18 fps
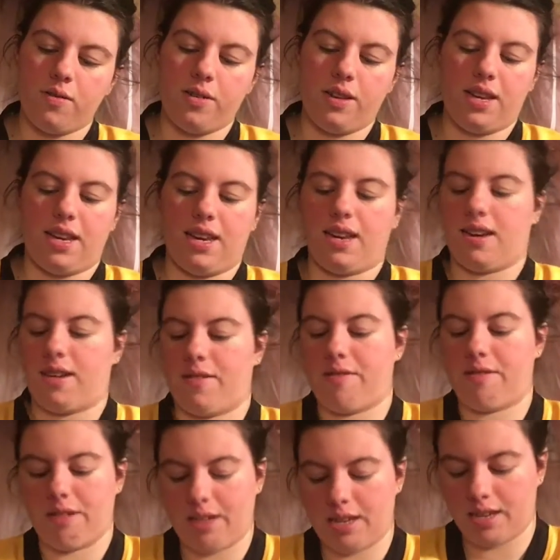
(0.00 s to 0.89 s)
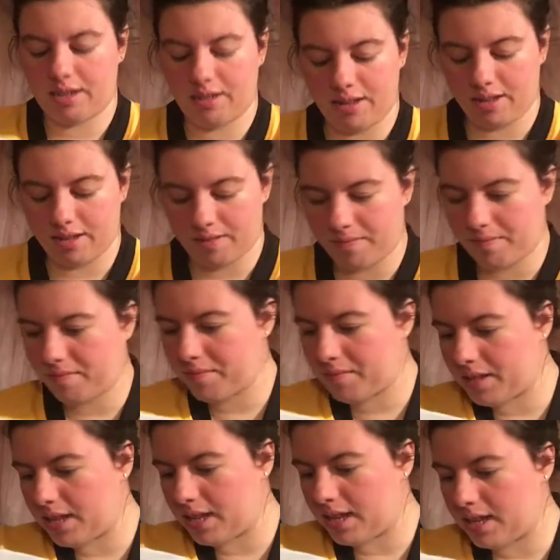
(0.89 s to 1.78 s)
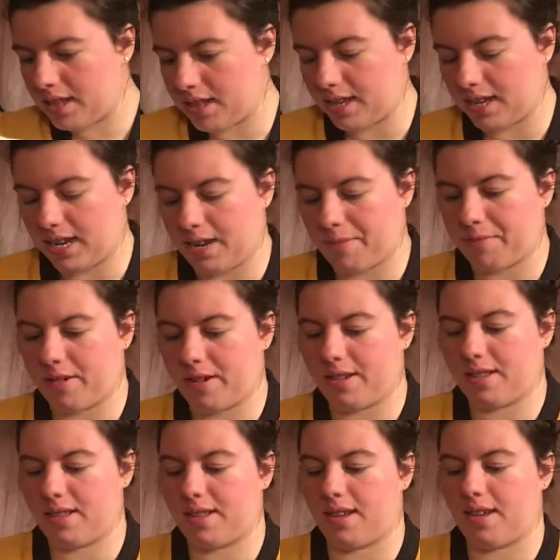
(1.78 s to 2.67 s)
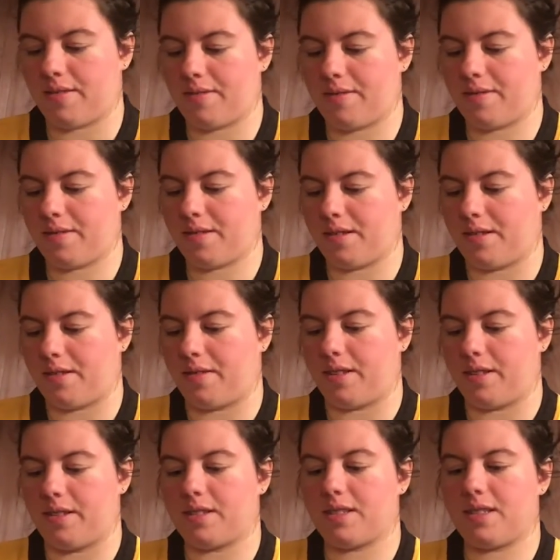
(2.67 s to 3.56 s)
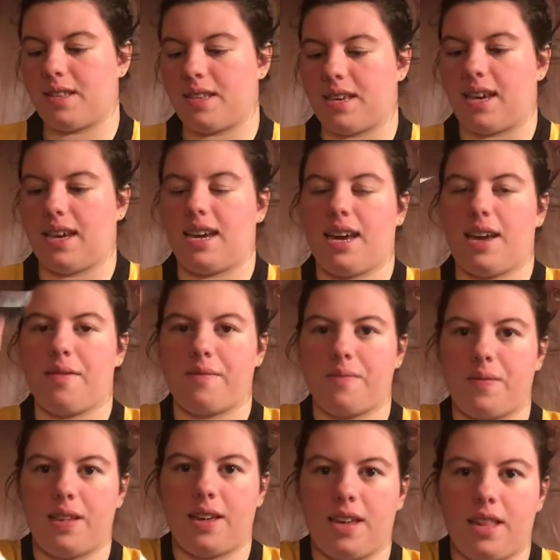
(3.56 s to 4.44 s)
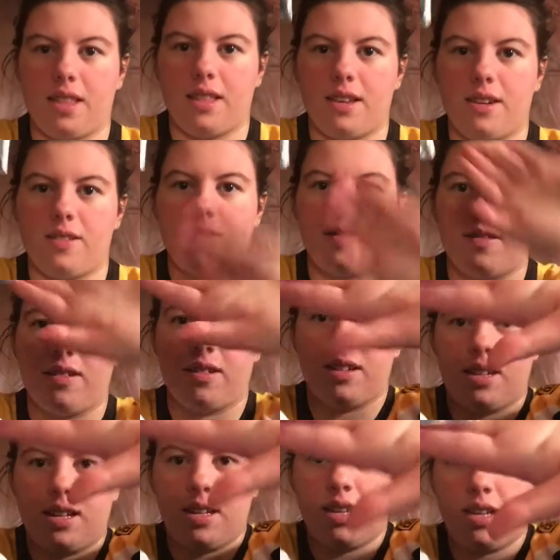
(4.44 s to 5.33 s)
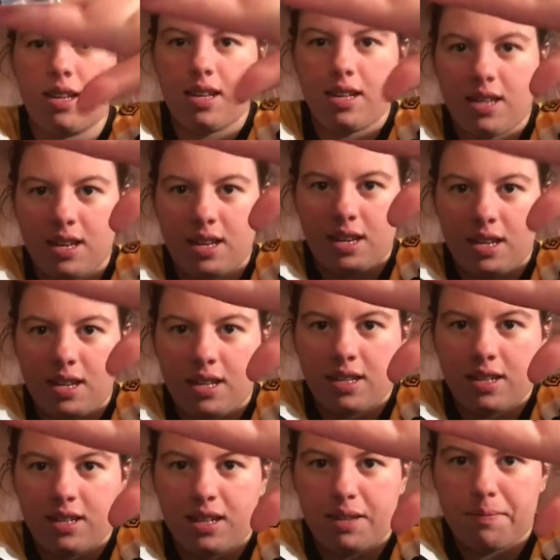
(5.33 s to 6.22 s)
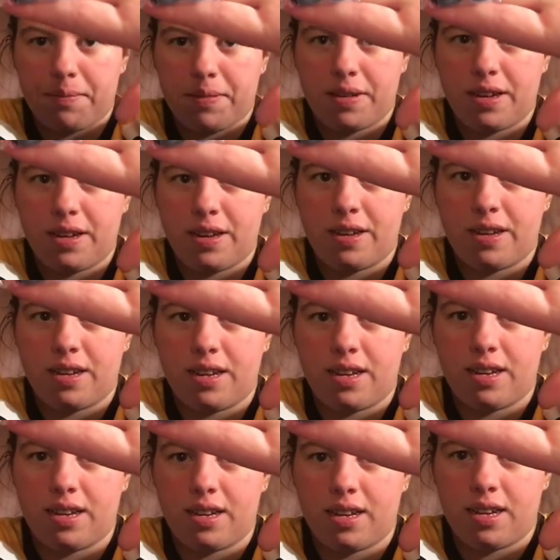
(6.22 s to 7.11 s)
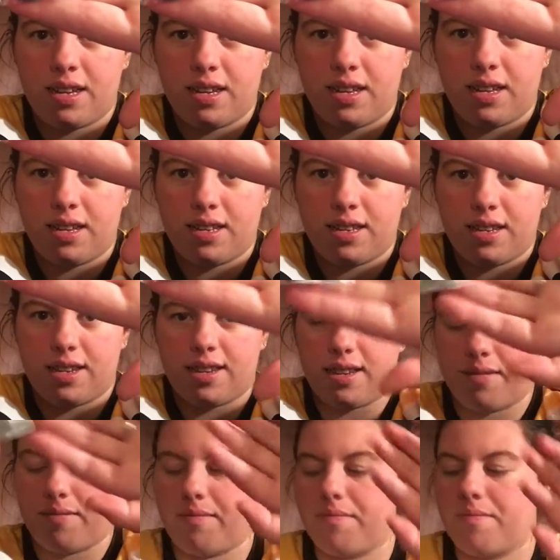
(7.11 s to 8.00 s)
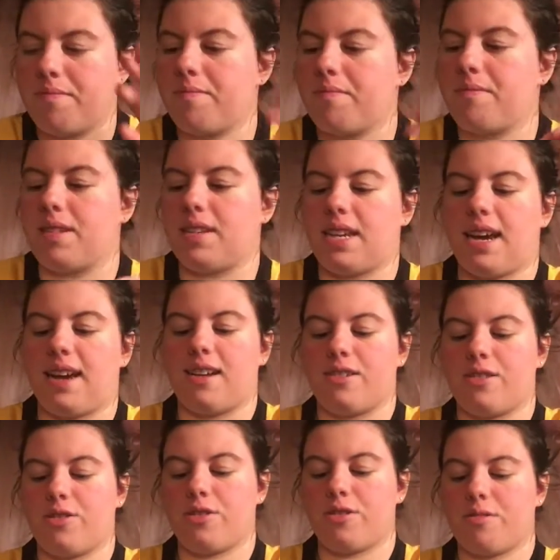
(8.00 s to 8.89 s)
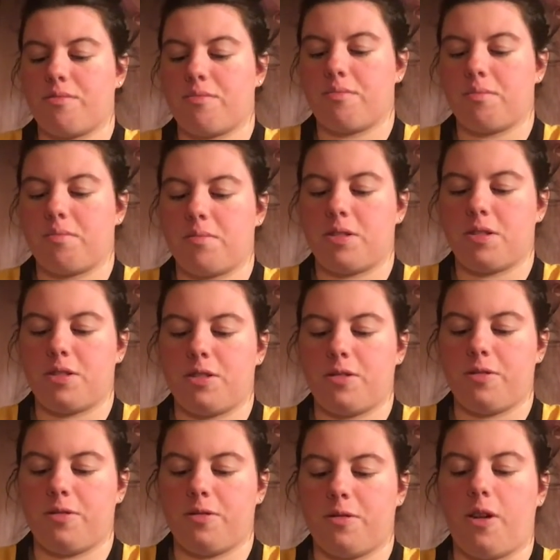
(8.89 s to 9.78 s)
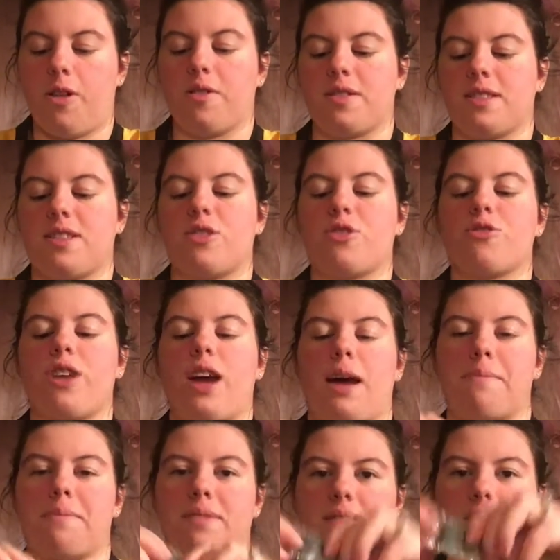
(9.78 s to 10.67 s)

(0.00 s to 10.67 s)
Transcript: we have the camera itself. So it looks like I have a little clip to attach to, oh it's a strap,